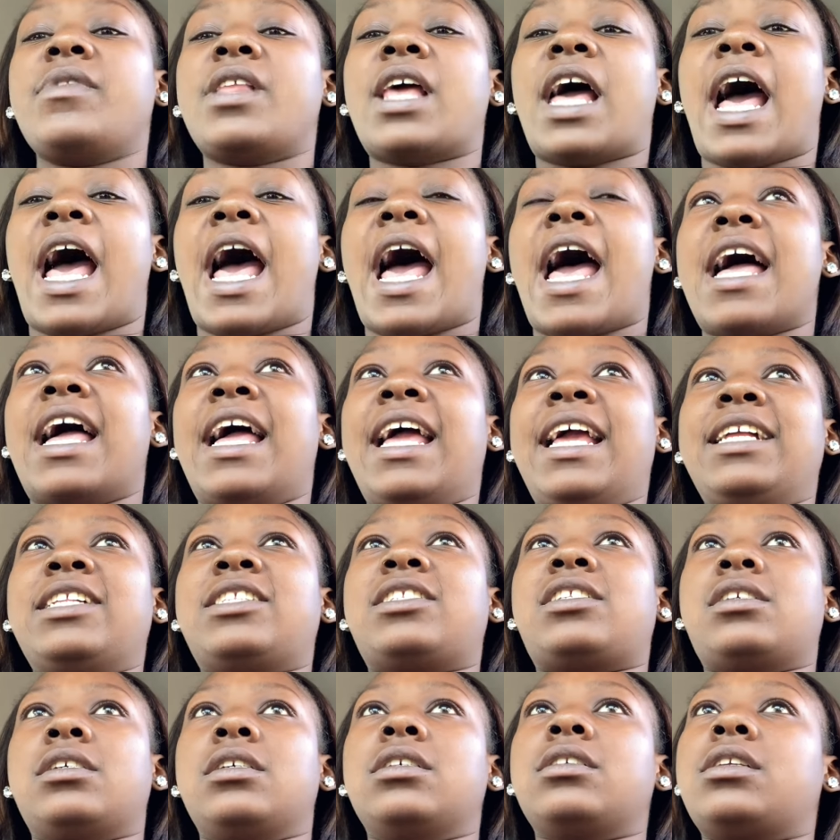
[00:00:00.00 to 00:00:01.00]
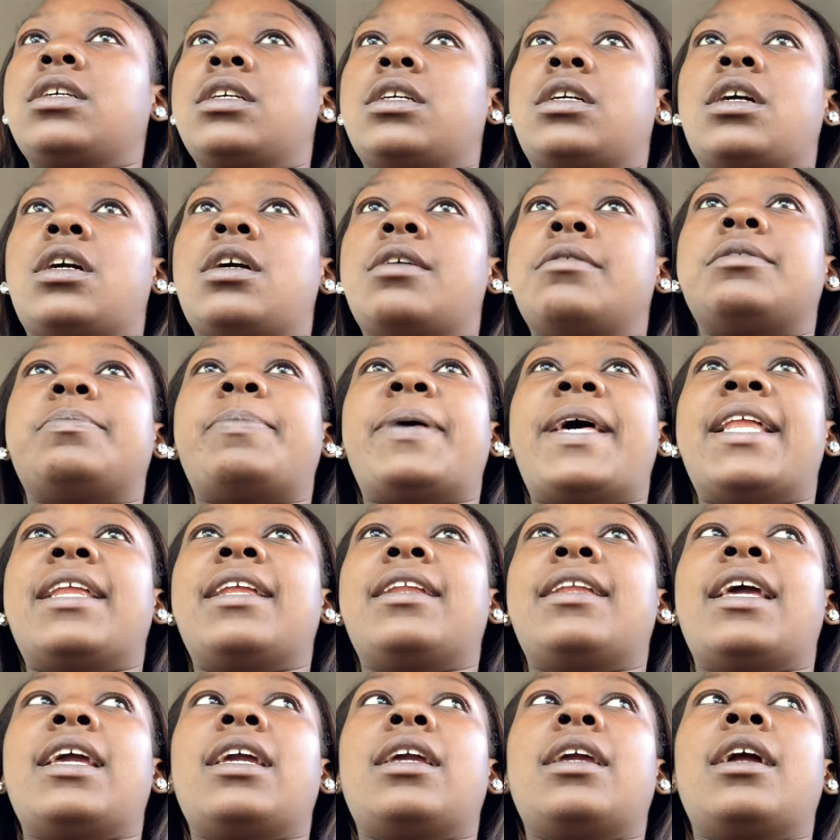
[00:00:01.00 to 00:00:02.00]
I took the girls back to
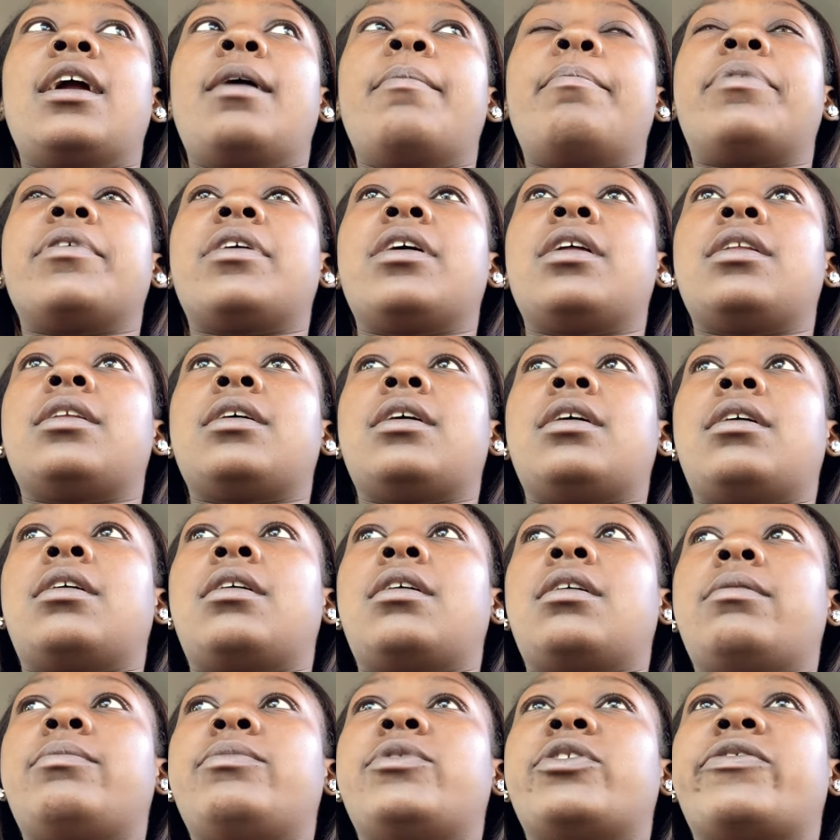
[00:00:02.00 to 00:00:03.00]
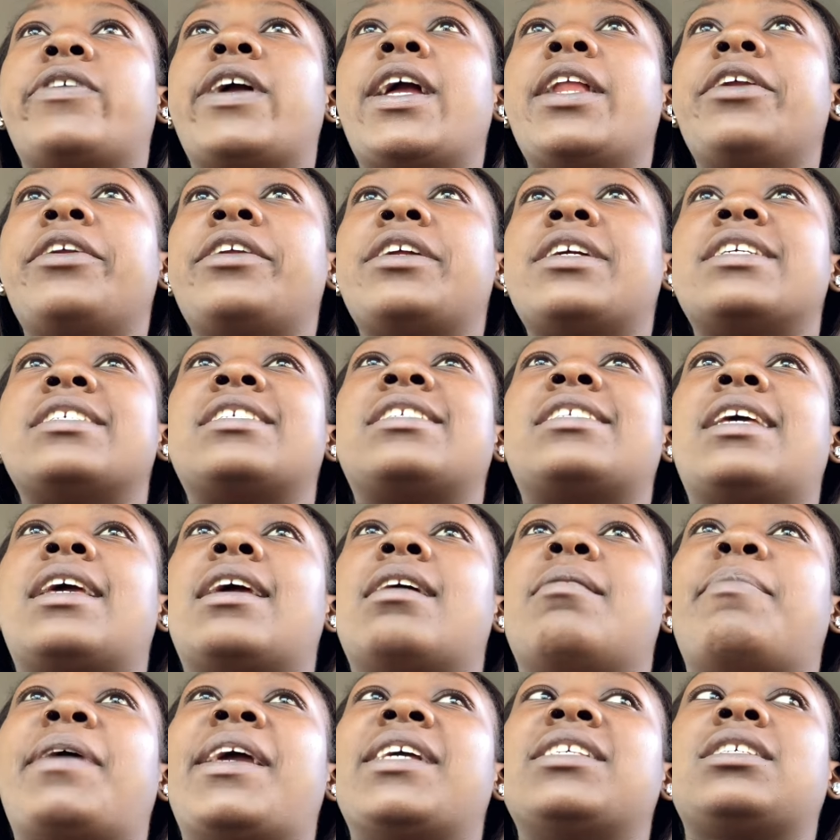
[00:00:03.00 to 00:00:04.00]
daycare, but the director there
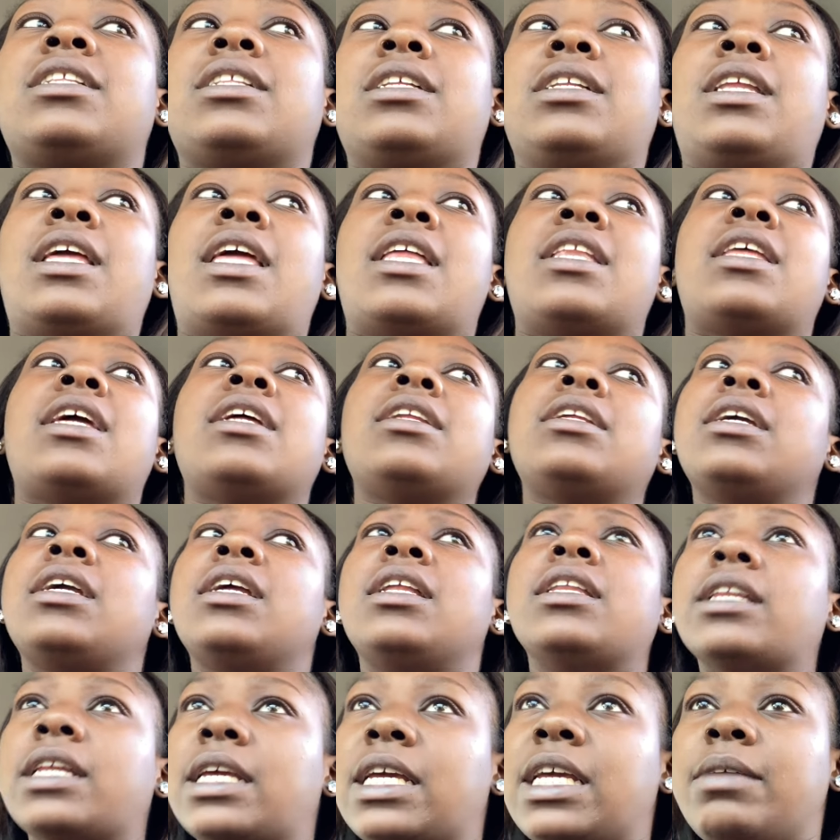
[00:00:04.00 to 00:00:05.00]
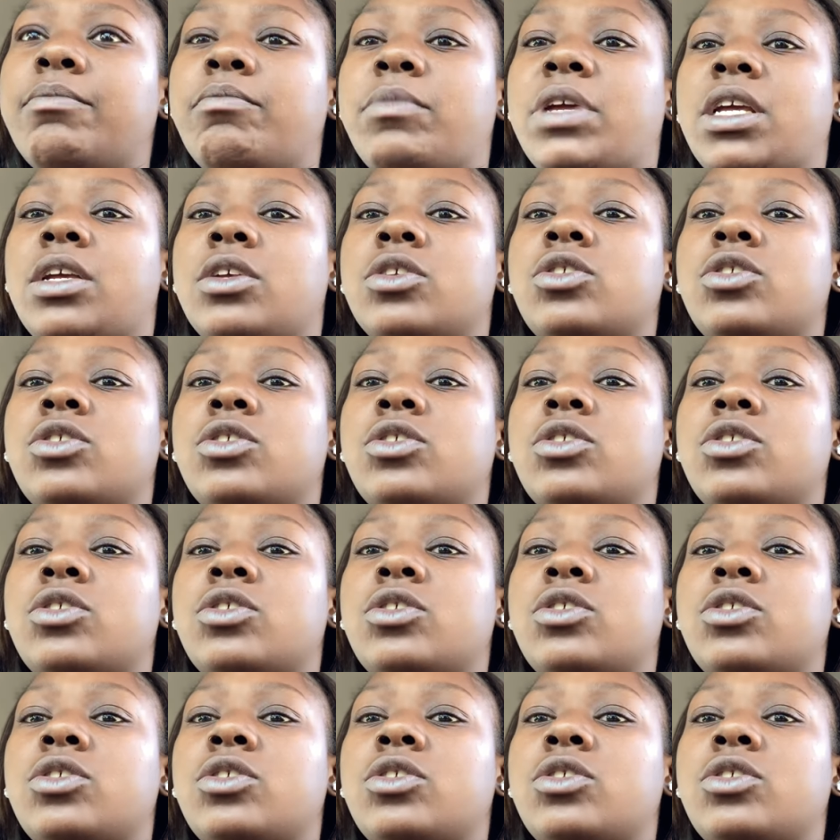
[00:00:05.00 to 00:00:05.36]
said basically that they didn't need me.